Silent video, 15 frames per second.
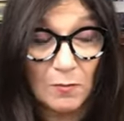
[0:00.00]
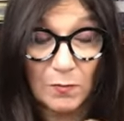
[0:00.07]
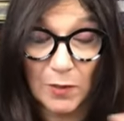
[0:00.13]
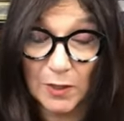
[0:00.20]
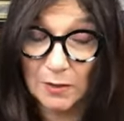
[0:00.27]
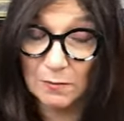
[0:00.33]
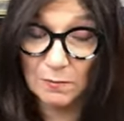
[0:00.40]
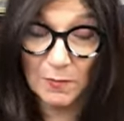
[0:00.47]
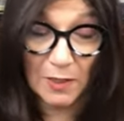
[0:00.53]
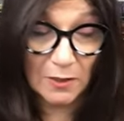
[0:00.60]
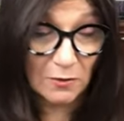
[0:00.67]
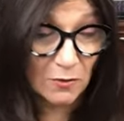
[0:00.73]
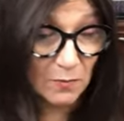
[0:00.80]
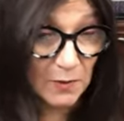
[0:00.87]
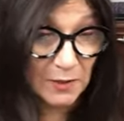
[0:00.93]
But
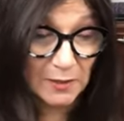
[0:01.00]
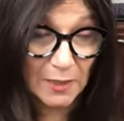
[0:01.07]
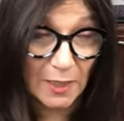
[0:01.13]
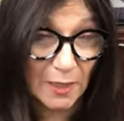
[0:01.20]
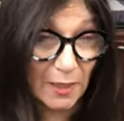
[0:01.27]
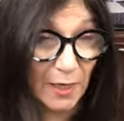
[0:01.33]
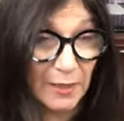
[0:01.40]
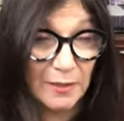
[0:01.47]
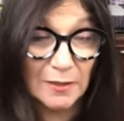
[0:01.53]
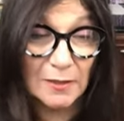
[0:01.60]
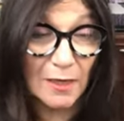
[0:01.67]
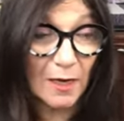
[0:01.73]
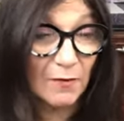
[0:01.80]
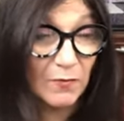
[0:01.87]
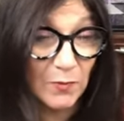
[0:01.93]
make no mistake, I
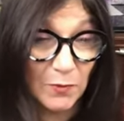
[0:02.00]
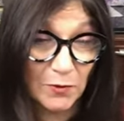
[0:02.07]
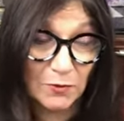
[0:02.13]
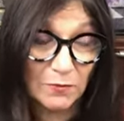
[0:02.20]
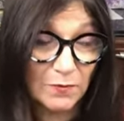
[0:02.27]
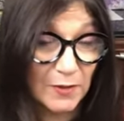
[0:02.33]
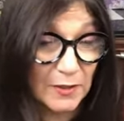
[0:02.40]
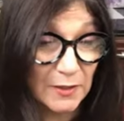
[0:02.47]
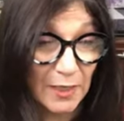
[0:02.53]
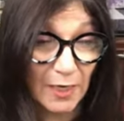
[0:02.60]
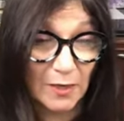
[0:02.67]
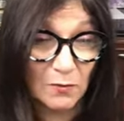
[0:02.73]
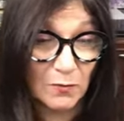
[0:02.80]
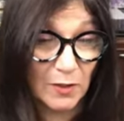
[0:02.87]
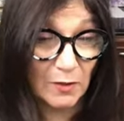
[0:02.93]
didn't have a perfect
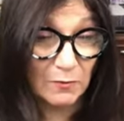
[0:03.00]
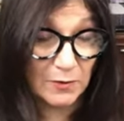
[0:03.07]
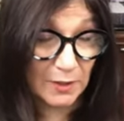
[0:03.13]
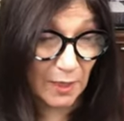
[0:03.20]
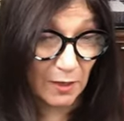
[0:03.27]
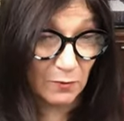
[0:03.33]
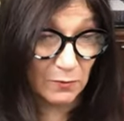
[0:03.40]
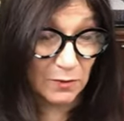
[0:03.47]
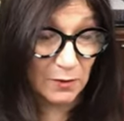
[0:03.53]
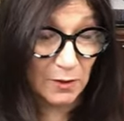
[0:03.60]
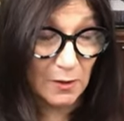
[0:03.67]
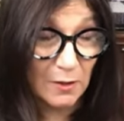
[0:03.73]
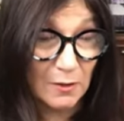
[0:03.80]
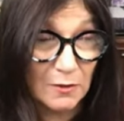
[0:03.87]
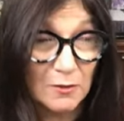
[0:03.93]
diet when I was out.
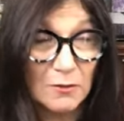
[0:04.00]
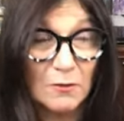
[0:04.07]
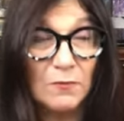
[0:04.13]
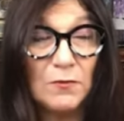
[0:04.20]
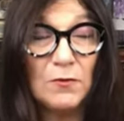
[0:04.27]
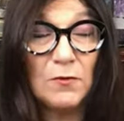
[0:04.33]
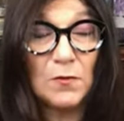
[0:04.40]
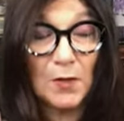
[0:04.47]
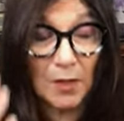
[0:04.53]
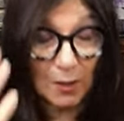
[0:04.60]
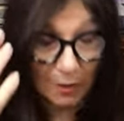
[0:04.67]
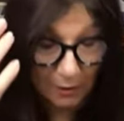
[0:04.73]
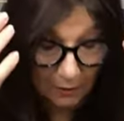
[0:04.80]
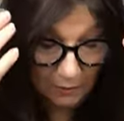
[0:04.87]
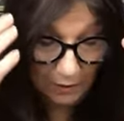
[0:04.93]
So if you
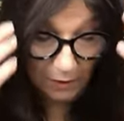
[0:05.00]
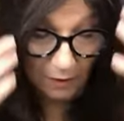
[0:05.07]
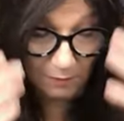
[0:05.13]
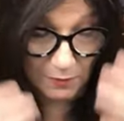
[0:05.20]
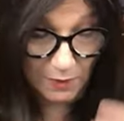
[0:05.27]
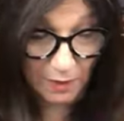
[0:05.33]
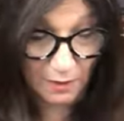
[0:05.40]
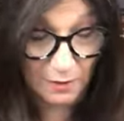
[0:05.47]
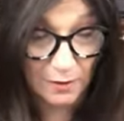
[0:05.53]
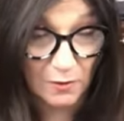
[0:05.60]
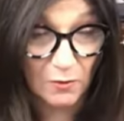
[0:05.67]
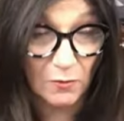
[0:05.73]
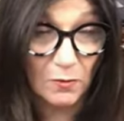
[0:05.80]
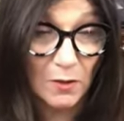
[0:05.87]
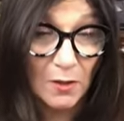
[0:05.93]
think that I'm telling
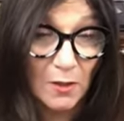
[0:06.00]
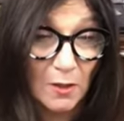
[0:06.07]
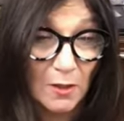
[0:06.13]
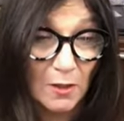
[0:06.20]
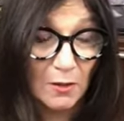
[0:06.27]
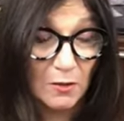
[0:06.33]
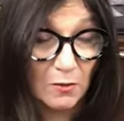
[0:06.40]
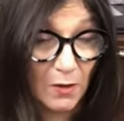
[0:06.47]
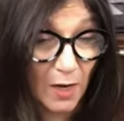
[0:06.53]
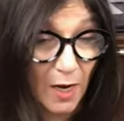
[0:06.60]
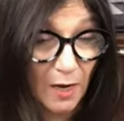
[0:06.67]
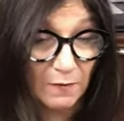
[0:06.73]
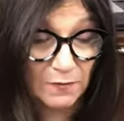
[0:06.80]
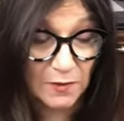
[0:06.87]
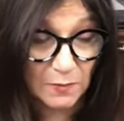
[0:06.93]
you, you
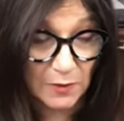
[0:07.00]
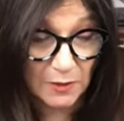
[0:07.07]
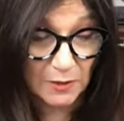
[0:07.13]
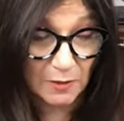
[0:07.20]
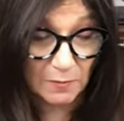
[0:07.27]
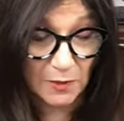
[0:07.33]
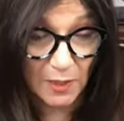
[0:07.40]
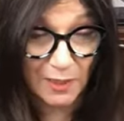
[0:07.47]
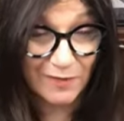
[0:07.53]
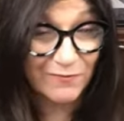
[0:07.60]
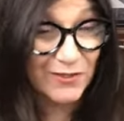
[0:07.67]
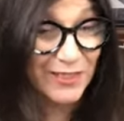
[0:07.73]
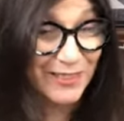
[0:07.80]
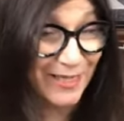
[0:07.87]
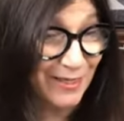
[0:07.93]
have to be some kind
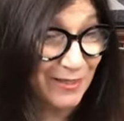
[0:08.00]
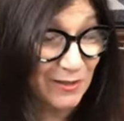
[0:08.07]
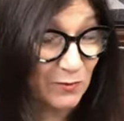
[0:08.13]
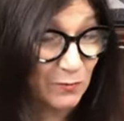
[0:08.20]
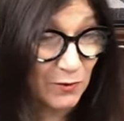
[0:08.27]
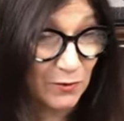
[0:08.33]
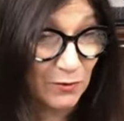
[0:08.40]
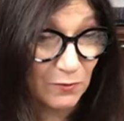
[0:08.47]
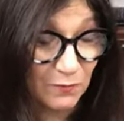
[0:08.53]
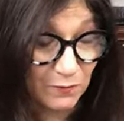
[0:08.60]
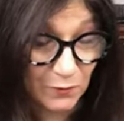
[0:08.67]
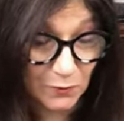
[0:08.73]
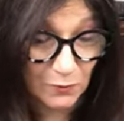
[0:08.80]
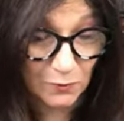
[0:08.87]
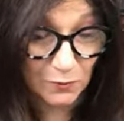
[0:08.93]
of saint with your
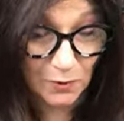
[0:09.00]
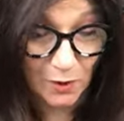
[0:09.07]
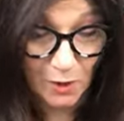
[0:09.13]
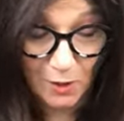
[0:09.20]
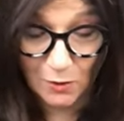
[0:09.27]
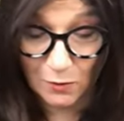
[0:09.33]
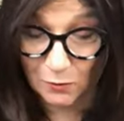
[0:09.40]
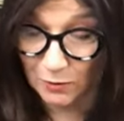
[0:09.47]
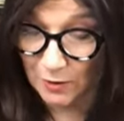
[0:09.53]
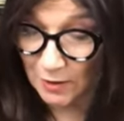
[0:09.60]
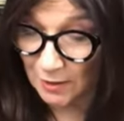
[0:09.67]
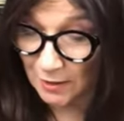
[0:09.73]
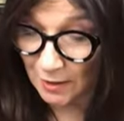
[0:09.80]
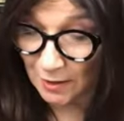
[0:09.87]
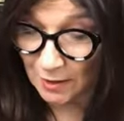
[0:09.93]
food or
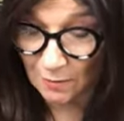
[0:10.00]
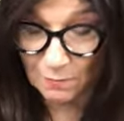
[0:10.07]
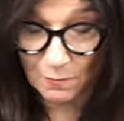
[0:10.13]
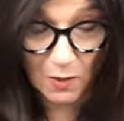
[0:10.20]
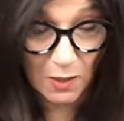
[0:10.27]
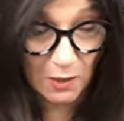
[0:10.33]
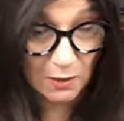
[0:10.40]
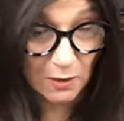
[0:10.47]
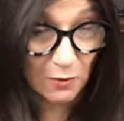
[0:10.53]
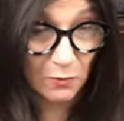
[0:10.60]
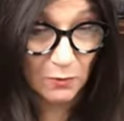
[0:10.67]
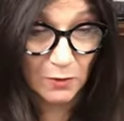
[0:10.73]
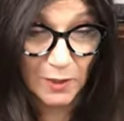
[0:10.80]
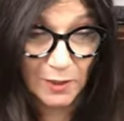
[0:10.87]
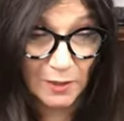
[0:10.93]
eat like a monk
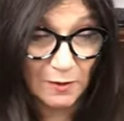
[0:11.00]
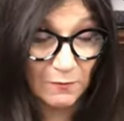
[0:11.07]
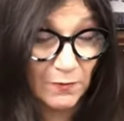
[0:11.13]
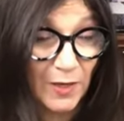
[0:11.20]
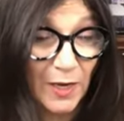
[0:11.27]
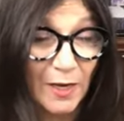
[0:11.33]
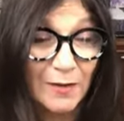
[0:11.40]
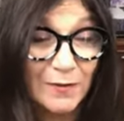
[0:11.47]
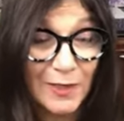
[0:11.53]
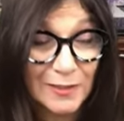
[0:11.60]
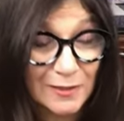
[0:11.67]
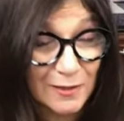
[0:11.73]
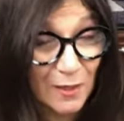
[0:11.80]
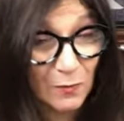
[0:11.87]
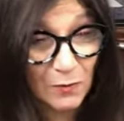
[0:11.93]
or any of that,
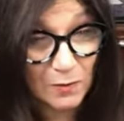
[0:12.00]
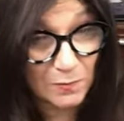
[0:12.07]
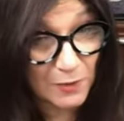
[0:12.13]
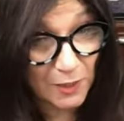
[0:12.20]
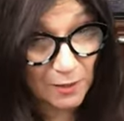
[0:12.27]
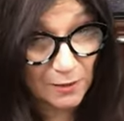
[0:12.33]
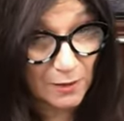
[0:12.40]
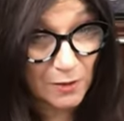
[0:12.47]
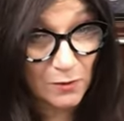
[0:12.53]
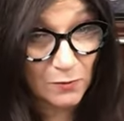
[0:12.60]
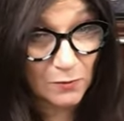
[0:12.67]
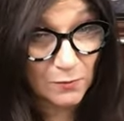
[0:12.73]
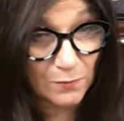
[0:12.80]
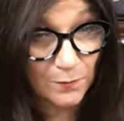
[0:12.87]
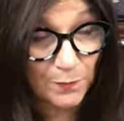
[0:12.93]
that's not what I'm telling
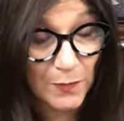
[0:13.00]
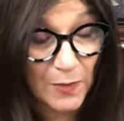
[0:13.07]
you.